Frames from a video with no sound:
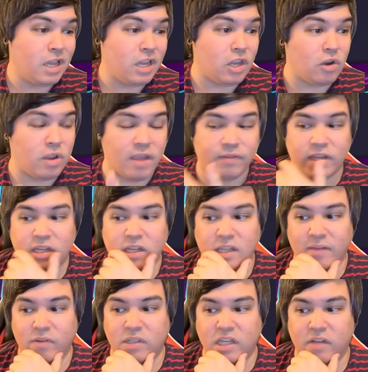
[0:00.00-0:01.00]
you know, you have to get to
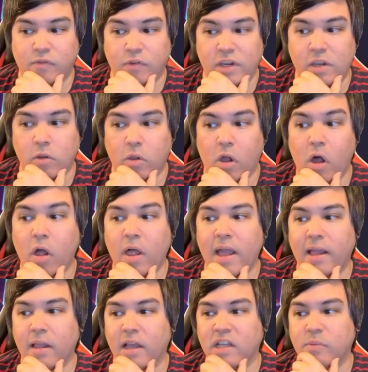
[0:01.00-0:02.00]
level 6 for heal all
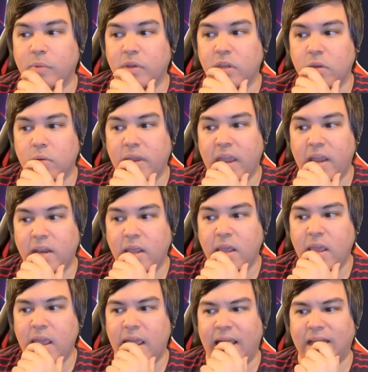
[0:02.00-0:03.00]
allies, but you can
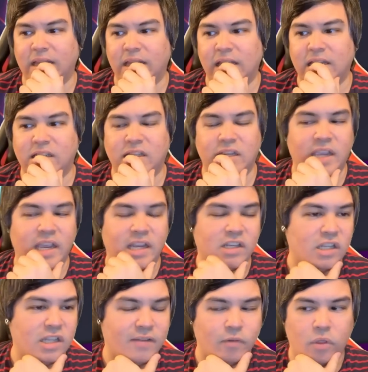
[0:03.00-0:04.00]
at least get
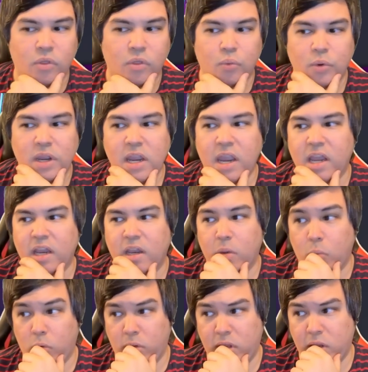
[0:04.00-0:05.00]
to level 3, and
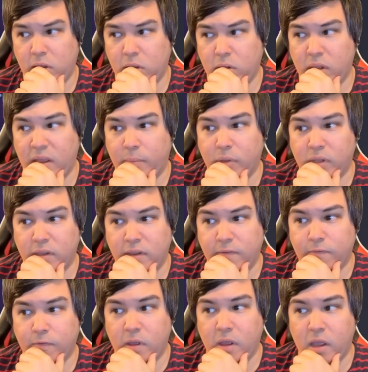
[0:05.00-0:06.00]
it will heal, I
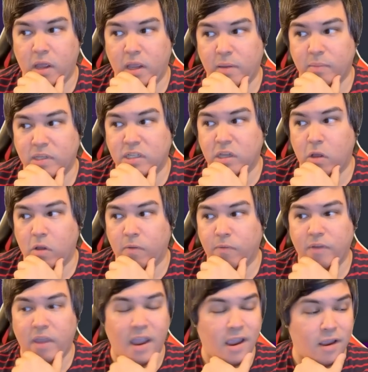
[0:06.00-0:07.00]
believe, himself
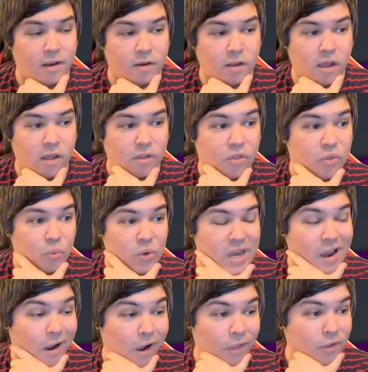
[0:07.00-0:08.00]
and
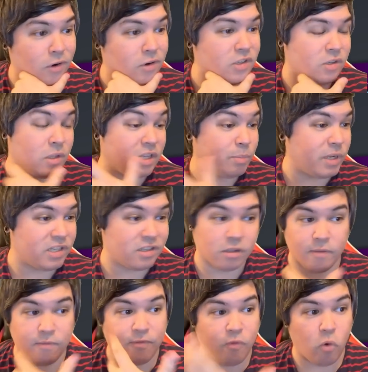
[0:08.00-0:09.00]
3 others, so that's
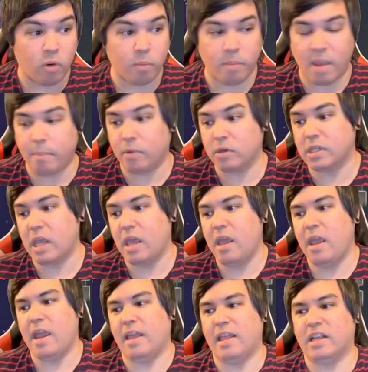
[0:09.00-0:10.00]
basically 4 members,
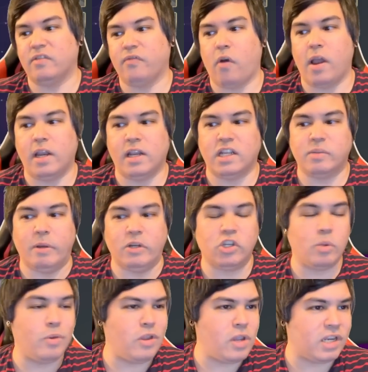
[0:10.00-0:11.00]
and that's fine. And
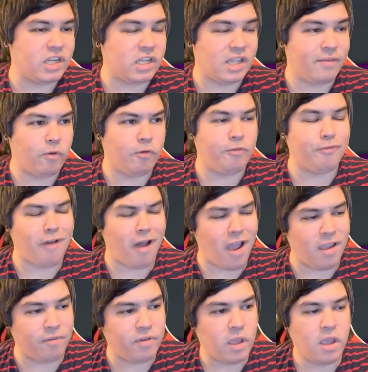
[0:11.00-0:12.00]
especially when you get to level
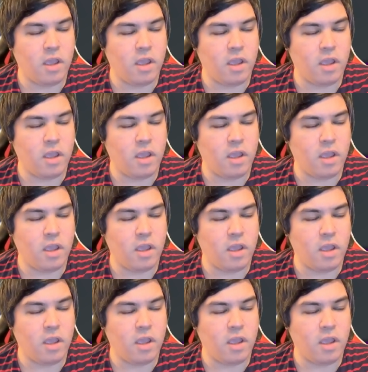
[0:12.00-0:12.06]
5